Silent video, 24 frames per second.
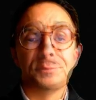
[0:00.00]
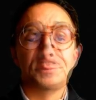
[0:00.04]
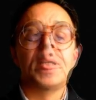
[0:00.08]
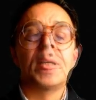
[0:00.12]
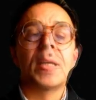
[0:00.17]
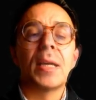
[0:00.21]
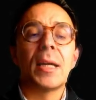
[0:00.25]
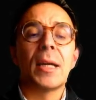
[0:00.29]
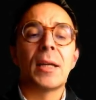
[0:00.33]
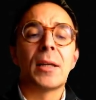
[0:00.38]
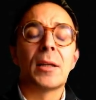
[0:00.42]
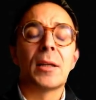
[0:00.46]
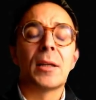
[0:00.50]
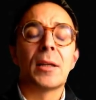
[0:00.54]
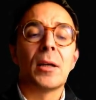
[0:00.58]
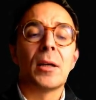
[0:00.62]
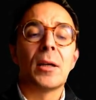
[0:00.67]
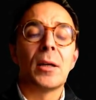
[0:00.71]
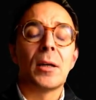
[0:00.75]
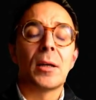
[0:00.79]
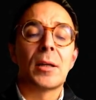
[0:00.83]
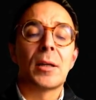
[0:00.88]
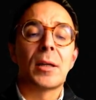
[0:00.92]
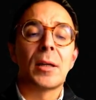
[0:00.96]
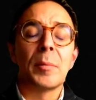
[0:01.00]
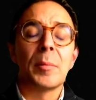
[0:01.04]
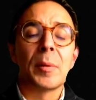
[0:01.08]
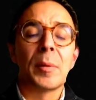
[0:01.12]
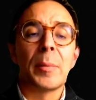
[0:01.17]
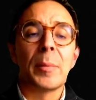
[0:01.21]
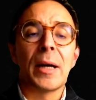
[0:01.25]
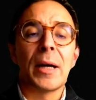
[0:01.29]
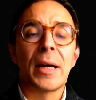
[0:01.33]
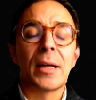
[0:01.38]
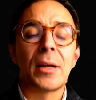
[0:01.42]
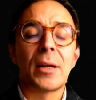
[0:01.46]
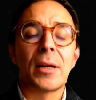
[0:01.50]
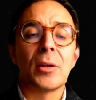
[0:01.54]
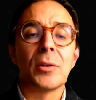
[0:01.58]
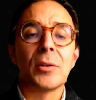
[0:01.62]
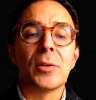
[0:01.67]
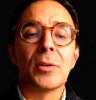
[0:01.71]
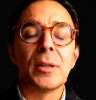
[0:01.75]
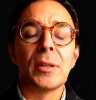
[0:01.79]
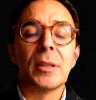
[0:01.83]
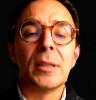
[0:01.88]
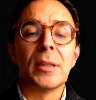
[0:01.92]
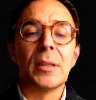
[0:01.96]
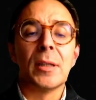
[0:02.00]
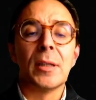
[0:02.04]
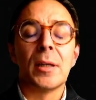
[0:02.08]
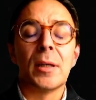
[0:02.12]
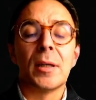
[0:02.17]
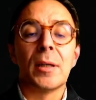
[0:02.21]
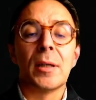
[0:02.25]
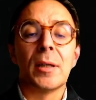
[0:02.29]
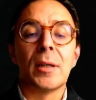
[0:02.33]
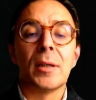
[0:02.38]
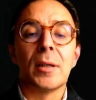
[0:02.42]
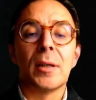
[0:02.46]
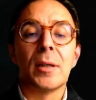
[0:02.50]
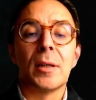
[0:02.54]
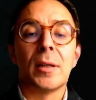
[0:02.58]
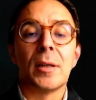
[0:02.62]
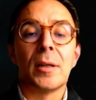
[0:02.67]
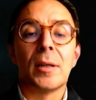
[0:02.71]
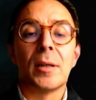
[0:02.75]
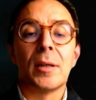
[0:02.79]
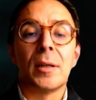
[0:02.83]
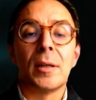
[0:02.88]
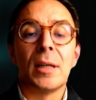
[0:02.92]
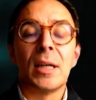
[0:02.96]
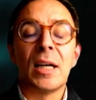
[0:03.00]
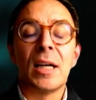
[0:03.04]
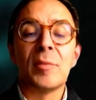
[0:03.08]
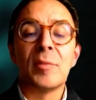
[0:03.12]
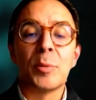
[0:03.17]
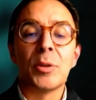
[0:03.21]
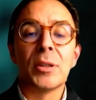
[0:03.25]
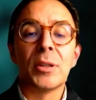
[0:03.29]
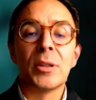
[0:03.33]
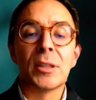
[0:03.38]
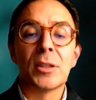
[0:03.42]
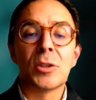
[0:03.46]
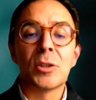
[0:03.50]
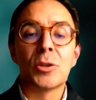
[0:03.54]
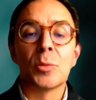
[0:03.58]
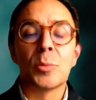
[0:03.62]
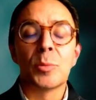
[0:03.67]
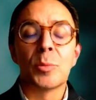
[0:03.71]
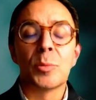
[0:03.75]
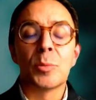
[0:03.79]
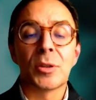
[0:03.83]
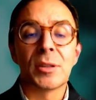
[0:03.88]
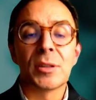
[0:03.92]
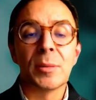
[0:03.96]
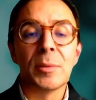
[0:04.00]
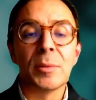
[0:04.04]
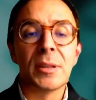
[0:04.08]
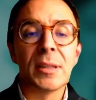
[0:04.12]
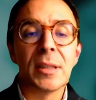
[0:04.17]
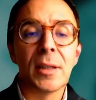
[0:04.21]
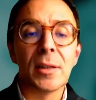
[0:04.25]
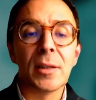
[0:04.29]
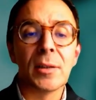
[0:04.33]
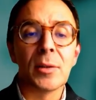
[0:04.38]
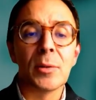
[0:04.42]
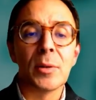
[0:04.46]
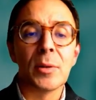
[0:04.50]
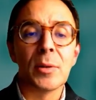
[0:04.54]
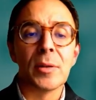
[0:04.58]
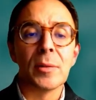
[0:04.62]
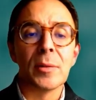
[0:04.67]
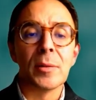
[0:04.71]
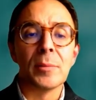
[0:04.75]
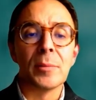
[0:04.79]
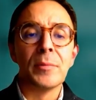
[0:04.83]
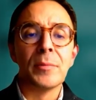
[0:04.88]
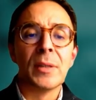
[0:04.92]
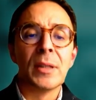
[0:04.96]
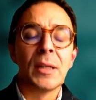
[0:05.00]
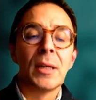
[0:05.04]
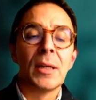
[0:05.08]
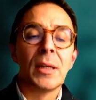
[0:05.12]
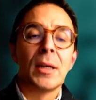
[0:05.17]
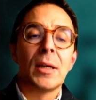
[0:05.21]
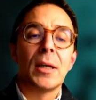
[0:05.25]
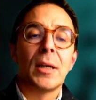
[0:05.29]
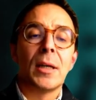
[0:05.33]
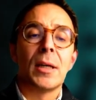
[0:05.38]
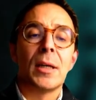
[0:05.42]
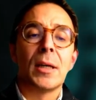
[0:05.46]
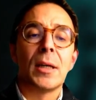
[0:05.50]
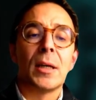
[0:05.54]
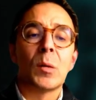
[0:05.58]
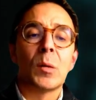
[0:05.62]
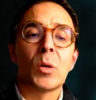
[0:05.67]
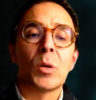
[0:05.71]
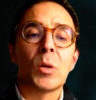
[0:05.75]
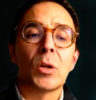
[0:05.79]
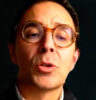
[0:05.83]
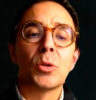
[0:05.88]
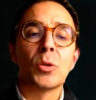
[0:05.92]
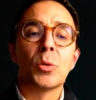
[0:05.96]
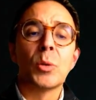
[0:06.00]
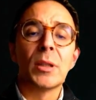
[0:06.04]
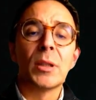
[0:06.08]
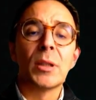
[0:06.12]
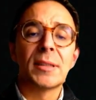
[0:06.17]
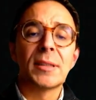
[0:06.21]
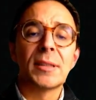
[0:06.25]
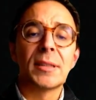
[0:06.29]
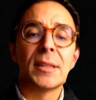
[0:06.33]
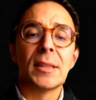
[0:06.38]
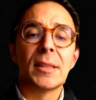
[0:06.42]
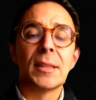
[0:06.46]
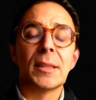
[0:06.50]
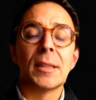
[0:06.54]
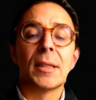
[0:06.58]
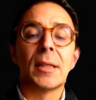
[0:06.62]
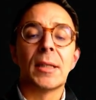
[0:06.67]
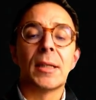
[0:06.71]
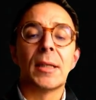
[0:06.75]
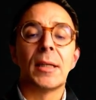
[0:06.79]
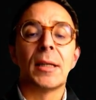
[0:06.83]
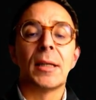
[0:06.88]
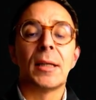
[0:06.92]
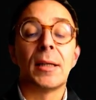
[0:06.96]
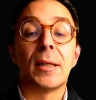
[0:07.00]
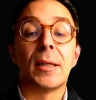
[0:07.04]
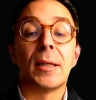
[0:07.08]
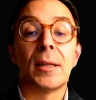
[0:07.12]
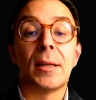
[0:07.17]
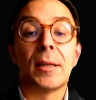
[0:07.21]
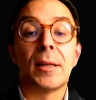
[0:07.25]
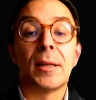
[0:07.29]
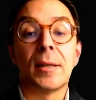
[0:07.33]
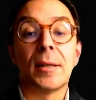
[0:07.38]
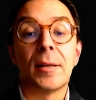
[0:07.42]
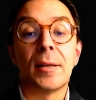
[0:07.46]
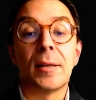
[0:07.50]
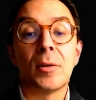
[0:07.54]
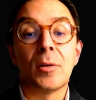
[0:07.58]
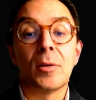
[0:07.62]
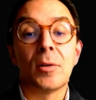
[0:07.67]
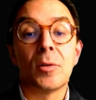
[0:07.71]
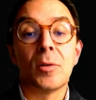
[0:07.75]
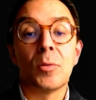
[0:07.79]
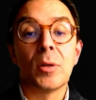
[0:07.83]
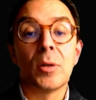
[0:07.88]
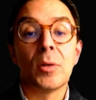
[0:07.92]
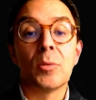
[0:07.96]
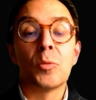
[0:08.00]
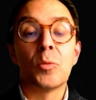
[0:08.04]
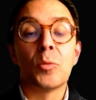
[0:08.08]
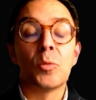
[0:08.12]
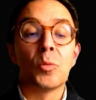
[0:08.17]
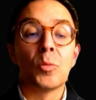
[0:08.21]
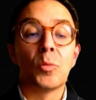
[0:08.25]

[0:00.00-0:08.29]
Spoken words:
Again, coming back on the light point tissue proximity algorithm, what you will see when